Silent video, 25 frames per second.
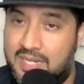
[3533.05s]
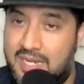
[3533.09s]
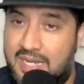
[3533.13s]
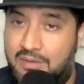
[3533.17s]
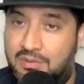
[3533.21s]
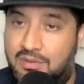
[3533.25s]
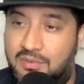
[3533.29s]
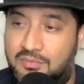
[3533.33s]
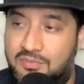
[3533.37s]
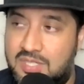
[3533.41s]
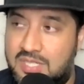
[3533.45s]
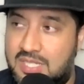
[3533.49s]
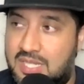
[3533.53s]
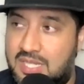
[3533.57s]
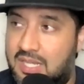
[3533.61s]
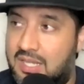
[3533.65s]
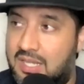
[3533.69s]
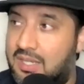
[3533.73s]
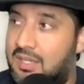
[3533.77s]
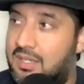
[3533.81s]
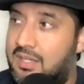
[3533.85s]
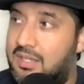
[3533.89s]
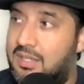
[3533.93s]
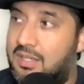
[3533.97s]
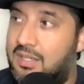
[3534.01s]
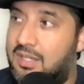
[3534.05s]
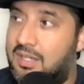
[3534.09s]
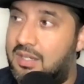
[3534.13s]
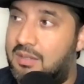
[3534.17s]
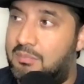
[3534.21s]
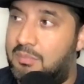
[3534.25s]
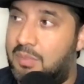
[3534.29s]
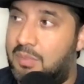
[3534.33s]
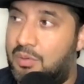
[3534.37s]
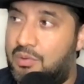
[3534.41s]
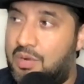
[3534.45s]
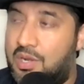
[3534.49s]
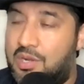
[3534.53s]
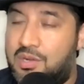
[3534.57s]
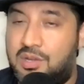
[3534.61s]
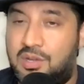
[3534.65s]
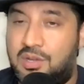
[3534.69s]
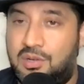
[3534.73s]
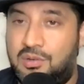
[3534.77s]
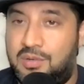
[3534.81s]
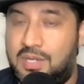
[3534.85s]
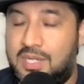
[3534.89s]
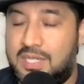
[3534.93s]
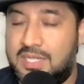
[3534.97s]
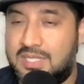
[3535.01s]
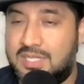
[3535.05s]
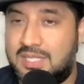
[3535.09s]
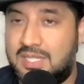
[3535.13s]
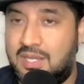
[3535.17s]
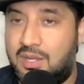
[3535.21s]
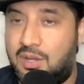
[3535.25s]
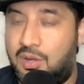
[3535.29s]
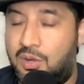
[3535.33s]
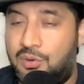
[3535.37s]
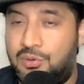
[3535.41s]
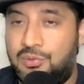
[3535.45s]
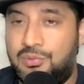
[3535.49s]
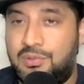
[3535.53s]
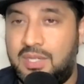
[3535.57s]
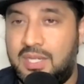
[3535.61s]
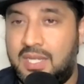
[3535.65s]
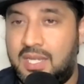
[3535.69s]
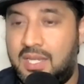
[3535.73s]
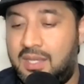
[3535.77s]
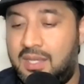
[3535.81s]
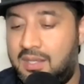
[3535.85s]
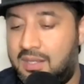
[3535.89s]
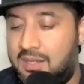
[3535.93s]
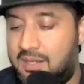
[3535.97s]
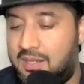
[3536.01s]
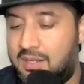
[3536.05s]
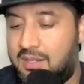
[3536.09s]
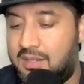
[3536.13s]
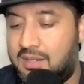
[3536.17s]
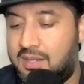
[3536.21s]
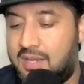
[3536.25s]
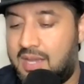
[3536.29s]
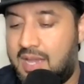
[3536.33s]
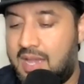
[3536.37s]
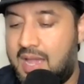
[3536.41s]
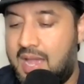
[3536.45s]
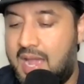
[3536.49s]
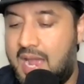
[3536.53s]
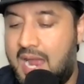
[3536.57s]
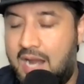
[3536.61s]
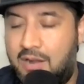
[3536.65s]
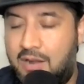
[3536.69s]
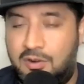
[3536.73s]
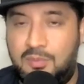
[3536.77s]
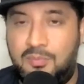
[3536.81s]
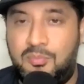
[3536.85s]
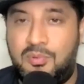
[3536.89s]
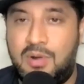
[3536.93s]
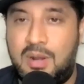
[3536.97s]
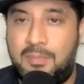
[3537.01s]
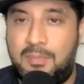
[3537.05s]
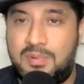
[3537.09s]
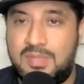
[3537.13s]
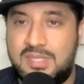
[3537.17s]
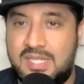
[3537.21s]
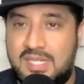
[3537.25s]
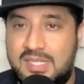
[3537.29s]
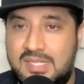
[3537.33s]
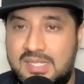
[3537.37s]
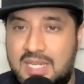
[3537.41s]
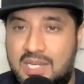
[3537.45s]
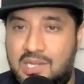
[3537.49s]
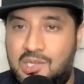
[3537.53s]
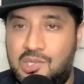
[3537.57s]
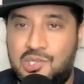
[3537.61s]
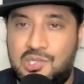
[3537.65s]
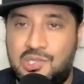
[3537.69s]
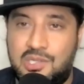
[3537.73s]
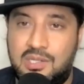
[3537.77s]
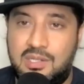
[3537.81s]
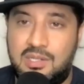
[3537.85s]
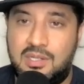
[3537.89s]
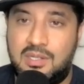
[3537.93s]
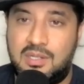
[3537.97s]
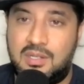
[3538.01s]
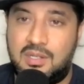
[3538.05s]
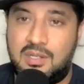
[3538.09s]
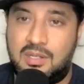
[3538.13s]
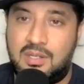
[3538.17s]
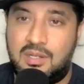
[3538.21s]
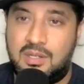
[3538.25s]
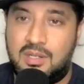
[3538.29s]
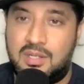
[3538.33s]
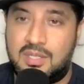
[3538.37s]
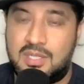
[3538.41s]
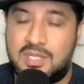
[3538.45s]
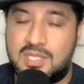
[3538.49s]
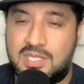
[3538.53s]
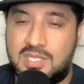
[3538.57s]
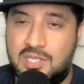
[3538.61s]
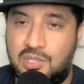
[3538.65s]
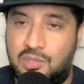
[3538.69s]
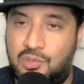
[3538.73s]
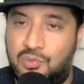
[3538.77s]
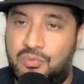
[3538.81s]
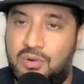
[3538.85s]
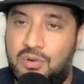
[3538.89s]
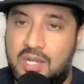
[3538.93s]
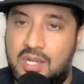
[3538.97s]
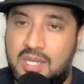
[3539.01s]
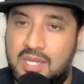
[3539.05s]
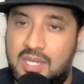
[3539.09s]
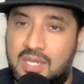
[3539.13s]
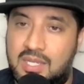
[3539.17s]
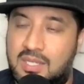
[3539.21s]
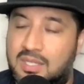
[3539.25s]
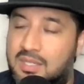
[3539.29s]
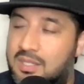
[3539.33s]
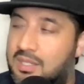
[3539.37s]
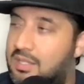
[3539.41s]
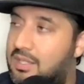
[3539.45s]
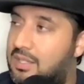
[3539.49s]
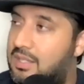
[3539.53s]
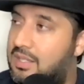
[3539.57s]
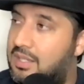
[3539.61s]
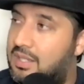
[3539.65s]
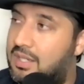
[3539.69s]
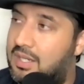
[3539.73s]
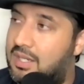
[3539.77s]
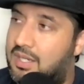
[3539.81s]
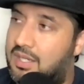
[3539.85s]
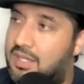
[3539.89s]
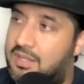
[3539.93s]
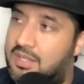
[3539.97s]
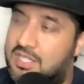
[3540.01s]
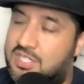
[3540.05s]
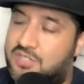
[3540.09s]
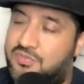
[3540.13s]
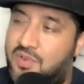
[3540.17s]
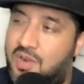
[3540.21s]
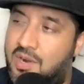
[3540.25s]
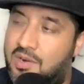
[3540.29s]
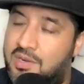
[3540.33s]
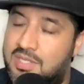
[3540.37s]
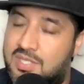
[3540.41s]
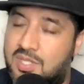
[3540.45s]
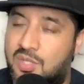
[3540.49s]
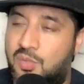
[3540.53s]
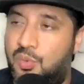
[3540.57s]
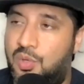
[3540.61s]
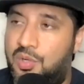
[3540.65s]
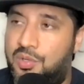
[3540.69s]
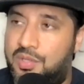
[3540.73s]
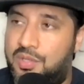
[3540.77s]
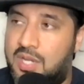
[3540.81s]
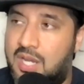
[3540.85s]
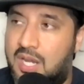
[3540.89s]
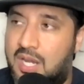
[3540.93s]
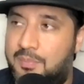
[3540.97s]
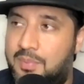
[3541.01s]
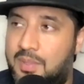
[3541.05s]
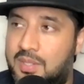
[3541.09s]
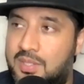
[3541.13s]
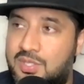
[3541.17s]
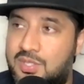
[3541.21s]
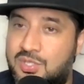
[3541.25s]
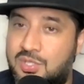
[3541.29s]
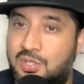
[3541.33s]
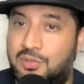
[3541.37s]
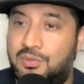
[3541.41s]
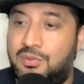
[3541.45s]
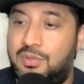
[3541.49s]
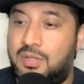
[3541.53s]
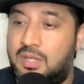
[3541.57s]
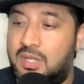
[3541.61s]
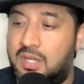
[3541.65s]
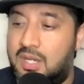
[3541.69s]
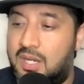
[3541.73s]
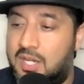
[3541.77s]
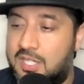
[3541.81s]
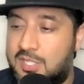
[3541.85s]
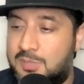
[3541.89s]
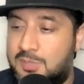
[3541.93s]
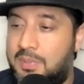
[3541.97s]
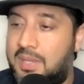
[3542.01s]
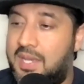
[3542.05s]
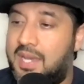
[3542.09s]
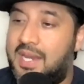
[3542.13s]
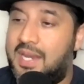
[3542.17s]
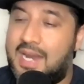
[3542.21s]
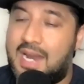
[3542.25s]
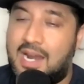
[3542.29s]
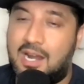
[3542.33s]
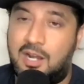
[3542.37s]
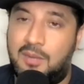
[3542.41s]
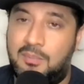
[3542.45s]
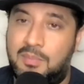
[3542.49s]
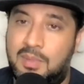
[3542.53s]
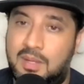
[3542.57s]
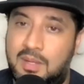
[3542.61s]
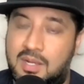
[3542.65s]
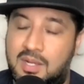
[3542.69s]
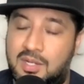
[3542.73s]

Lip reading: Now, obviously, Morocco is the only Arab representation still rocking this far into the World Cup. And so, as being an Arabic